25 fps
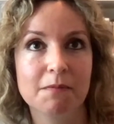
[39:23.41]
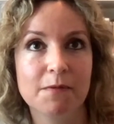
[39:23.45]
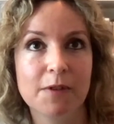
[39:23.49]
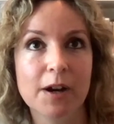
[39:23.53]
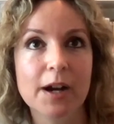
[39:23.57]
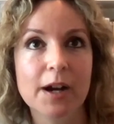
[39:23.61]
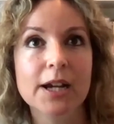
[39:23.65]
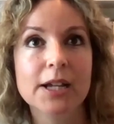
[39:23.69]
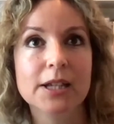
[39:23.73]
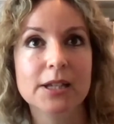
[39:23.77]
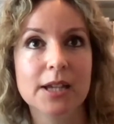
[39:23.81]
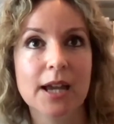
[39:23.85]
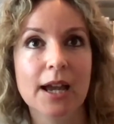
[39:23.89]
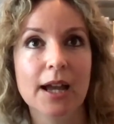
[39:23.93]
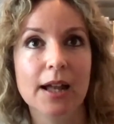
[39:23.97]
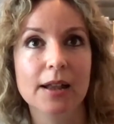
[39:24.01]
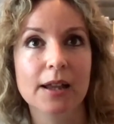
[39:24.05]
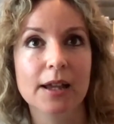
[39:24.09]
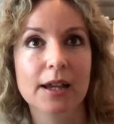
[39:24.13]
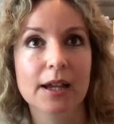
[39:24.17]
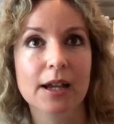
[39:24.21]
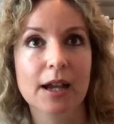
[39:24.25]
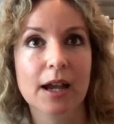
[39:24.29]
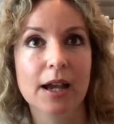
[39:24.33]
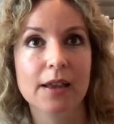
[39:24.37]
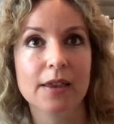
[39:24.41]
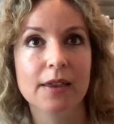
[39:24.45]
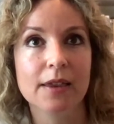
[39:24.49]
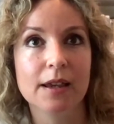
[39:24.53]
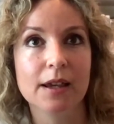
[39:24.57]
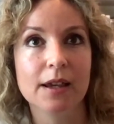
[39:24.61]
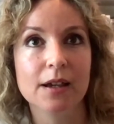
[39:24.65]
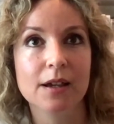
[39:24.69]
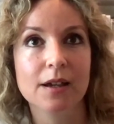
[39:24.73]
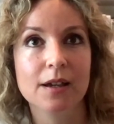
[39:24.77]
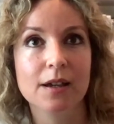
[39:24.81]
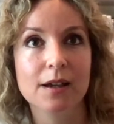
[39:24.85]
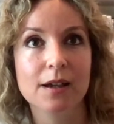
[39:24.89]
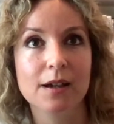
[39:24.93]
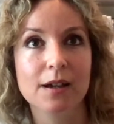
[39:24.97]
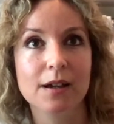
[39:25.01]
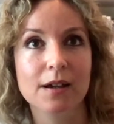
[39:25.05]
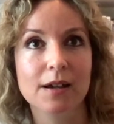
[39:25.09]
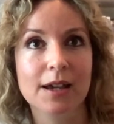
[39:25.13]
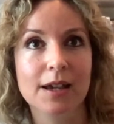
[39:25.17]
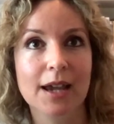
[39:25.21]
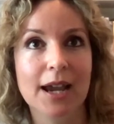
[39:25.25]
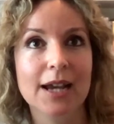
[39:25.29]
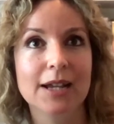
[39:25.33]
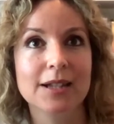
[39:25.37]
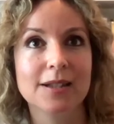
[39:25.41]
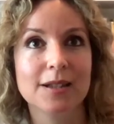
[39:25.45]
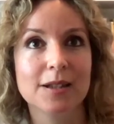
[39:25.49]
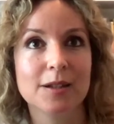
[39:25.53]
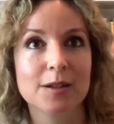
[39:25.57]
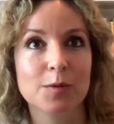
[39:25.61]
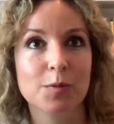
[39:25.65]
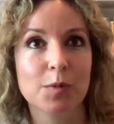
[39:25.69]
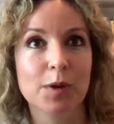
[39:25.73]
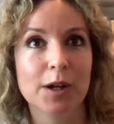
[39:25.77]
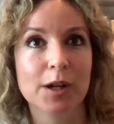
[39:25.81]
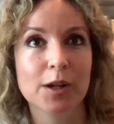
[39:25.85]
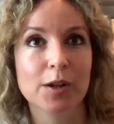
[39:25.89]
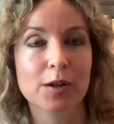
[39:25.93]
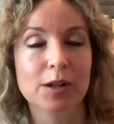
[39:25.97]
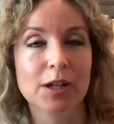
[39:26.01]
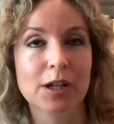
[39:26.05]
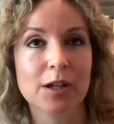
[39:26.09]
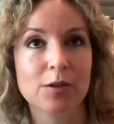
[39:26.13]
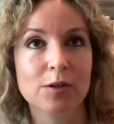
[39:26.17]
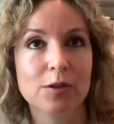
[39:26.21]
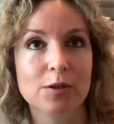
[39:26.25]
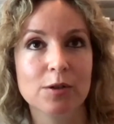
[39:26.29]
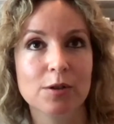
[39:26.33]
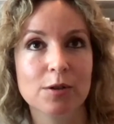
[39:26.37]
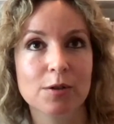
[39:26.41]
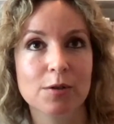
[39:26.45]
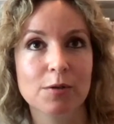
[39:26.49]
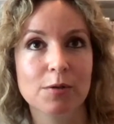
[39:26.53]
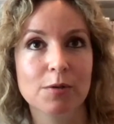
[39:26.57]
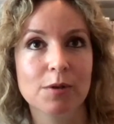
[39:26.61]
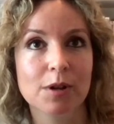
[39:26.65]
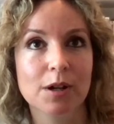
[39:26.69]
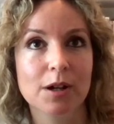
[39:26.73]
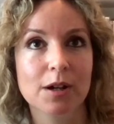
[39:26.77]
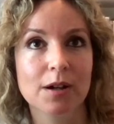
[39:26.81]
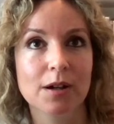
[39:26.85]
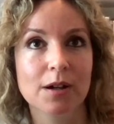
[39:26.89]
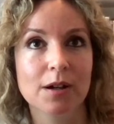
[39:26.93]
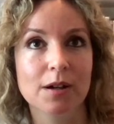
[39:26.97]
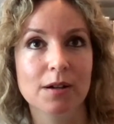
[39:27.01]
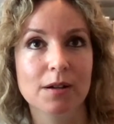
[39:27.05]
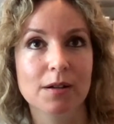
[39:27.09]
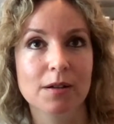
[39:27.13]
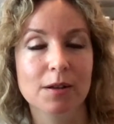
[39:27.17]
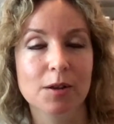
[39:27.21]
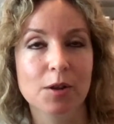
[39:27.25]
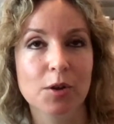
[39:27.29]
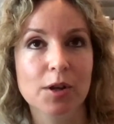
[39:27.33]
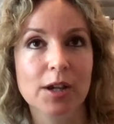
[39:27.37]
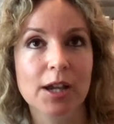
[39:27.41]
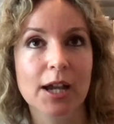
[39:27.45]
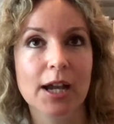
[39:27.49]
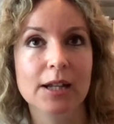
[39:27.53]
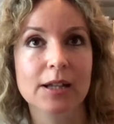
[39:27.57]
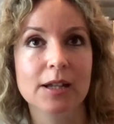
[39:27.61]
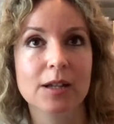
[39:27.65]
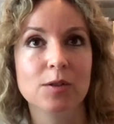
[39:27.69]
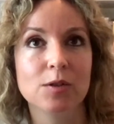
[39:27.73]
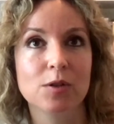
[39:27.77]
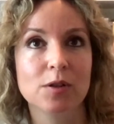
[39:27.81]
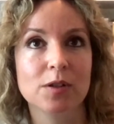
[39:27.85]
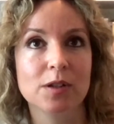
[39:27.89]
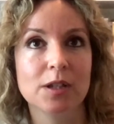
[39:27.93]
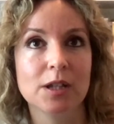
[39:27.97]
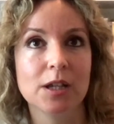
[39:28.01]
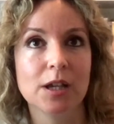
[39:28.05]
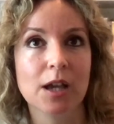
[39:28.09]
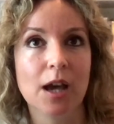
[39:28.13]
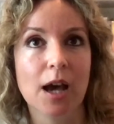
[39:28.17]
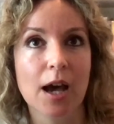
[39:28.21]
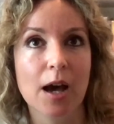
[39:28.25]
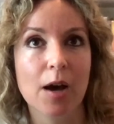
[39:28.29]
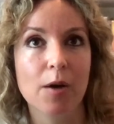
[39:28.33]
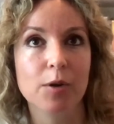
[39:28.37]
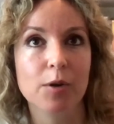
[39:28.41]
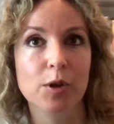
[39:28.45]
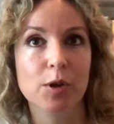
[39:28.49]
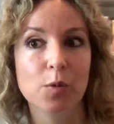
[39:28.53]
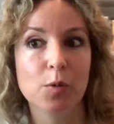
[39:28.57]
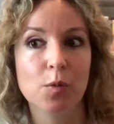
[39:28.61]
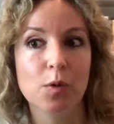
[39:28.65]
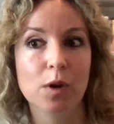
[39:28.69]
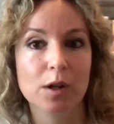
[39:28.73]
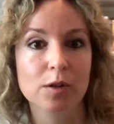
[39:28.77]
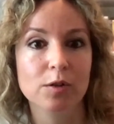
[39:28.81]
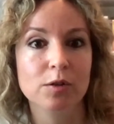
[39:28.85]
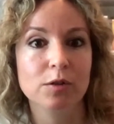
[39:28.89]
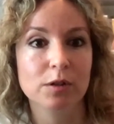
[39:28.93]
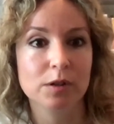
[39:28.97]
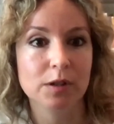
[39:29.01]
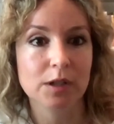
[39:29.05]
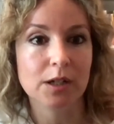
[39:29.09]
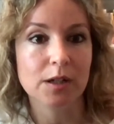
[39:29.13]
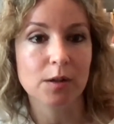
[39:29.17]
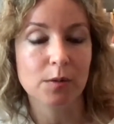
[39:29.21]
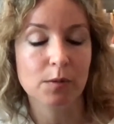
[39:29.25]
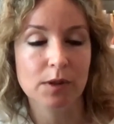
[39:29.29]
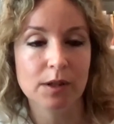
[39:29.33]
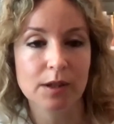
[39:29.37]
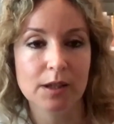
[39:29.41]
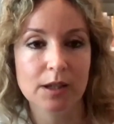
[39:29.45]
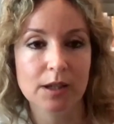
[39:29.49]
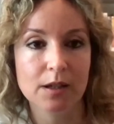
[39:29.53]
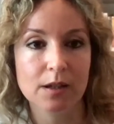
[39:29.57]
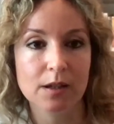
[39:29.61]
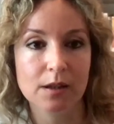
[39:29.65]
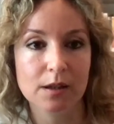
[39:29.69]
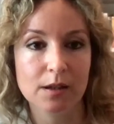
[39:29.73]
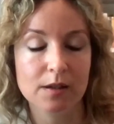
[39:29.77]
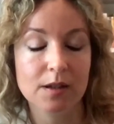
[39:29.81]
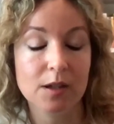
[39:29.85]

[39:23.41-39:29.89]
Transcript: very telling, I think, uh, cases where you need to uh, look at and to see how you want to deal with the,